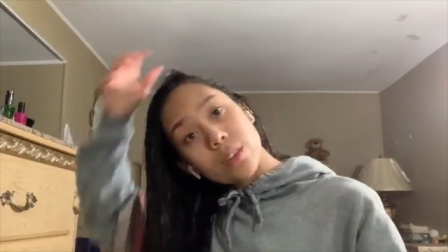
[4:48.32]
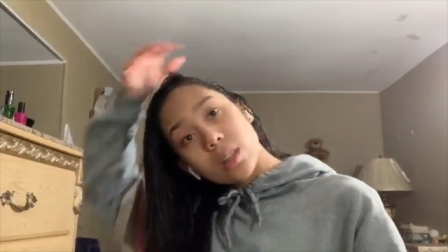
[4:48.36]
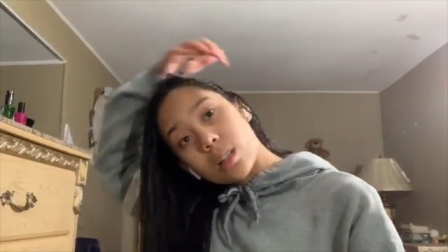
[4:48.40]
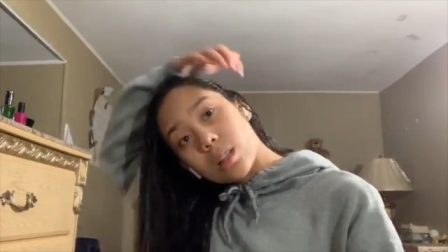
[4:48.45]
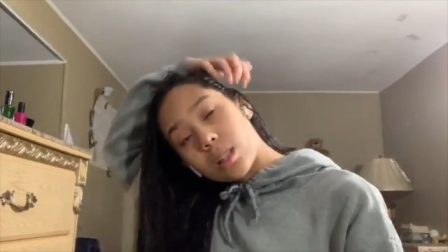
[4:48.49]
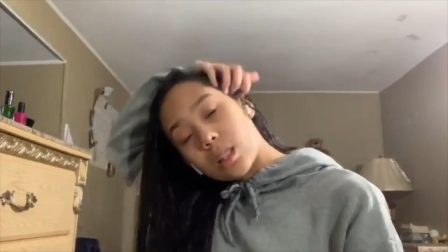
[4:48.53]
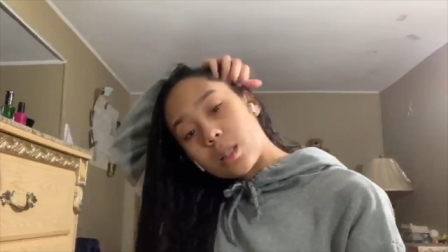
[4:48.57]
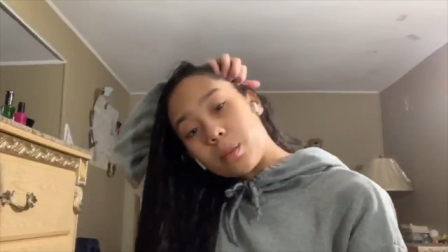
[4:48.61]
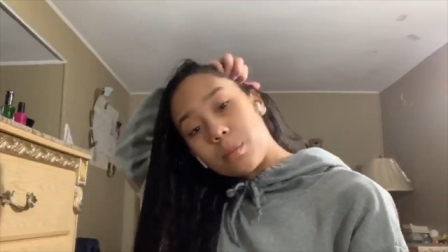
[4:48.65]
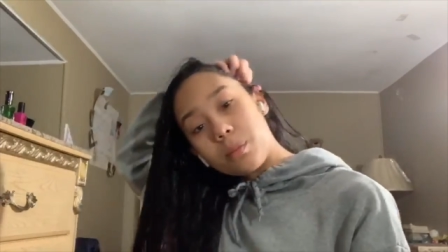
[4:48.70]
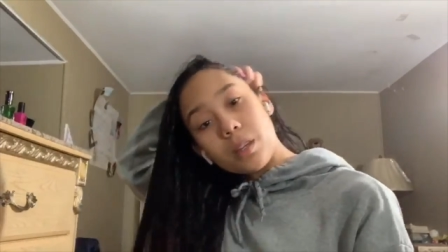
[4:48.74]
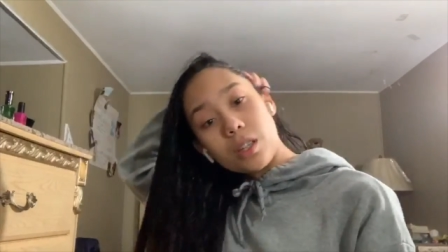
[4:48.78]

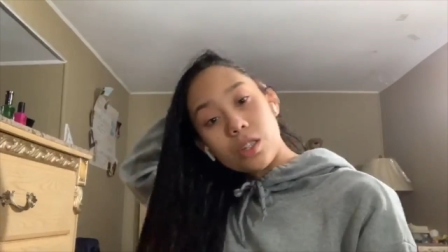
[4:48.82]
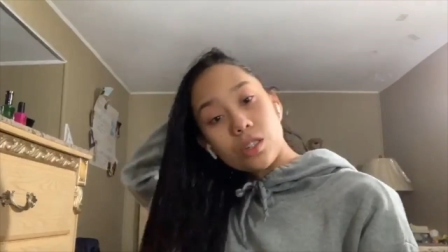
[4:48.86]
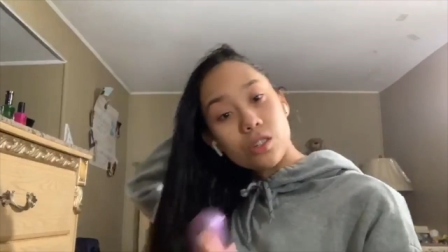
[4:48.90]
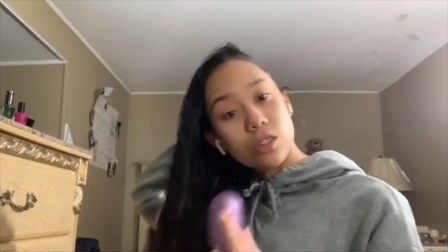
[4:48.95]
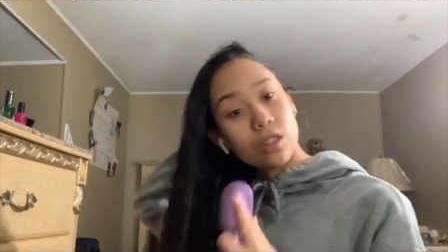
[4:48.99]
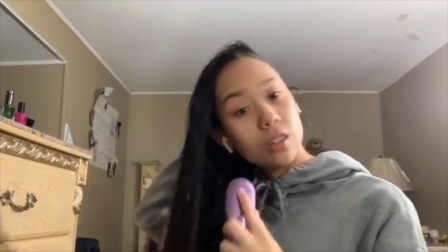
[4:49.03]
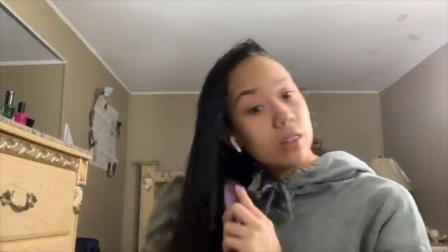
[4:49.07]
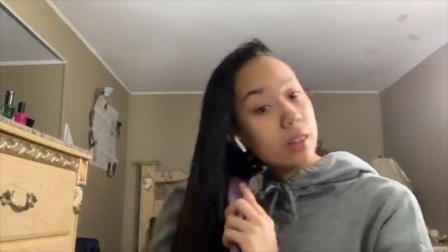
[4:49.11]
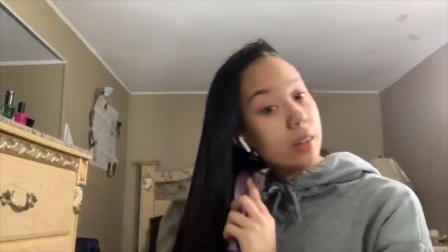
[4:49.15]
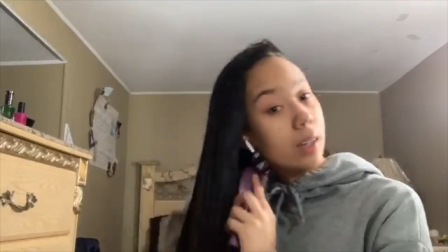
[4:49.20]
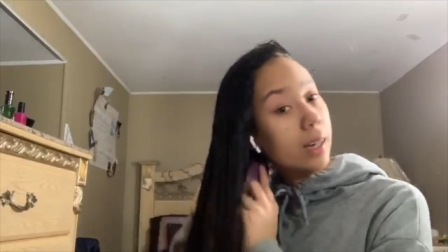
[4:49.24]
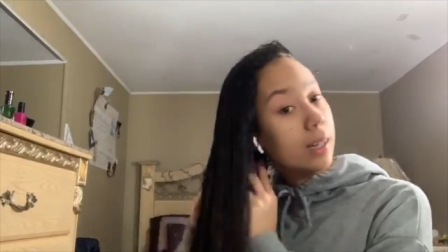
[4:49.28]
to make
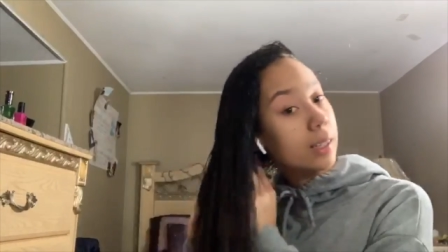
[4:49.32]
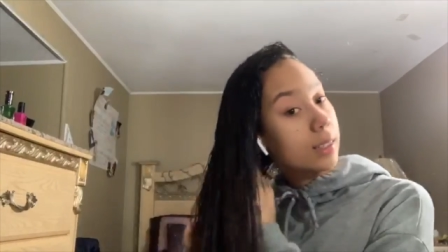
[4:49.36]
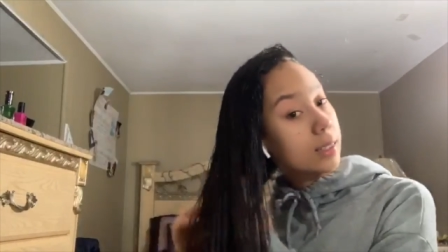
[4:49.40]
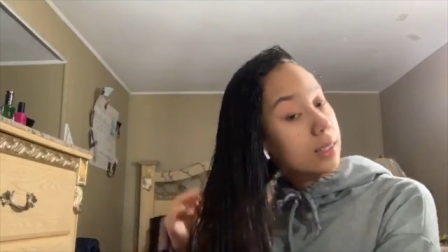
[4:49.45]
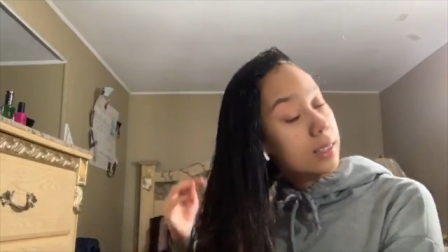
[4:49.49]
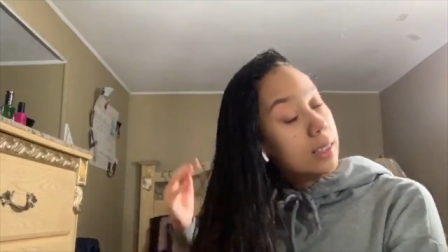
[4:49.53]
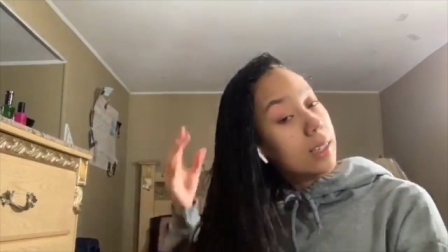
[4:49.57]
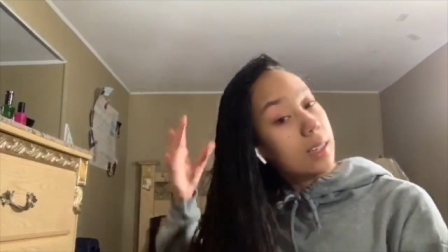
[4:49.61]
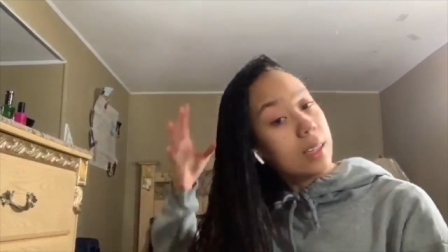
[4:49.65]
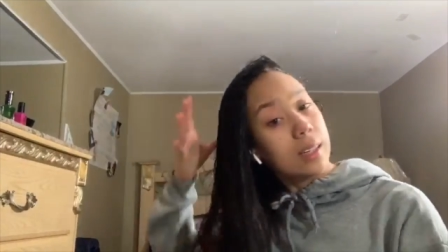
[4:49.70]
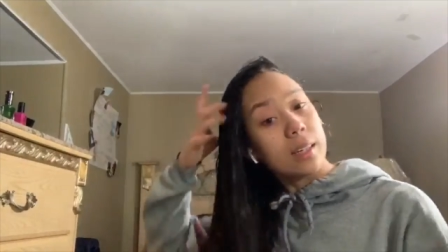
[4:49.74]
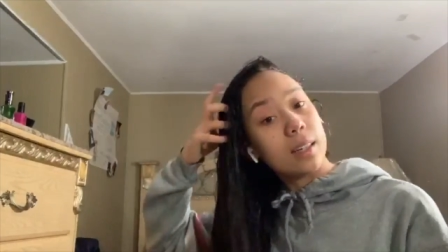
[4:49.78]
sure that
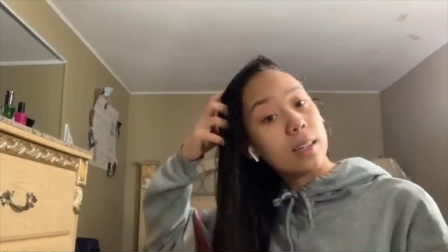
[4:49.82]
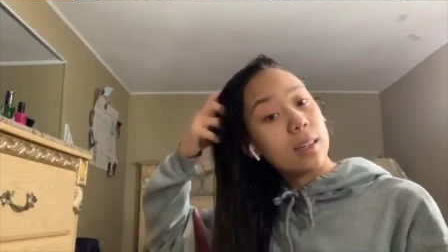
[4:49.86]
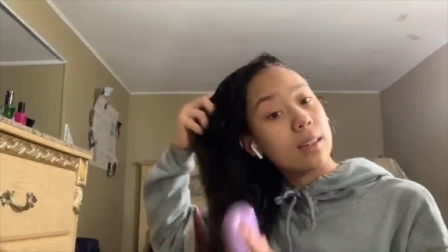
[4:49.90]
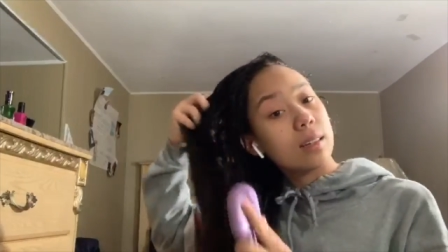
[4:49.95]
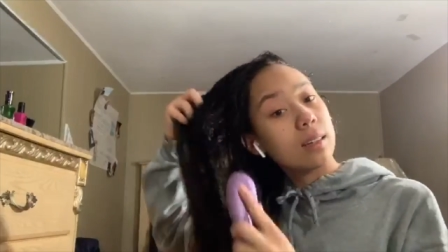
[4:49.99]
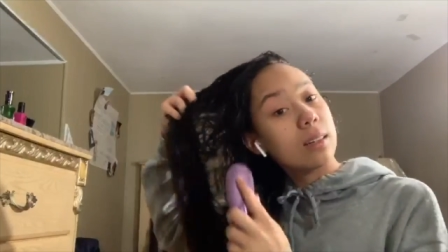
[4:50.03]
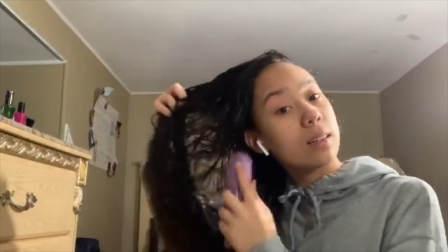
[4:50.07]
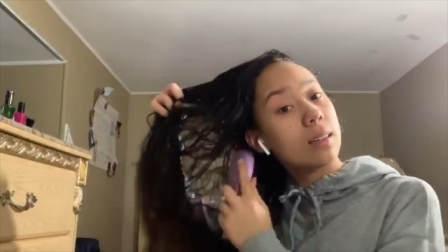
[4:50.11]
side